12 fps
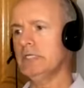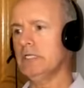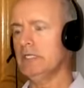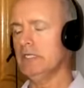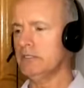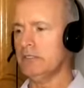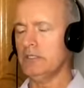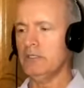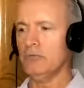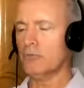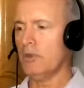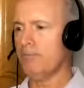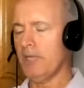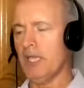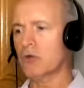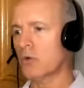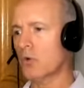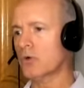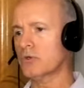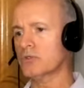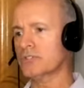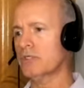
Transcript: the the repair orders,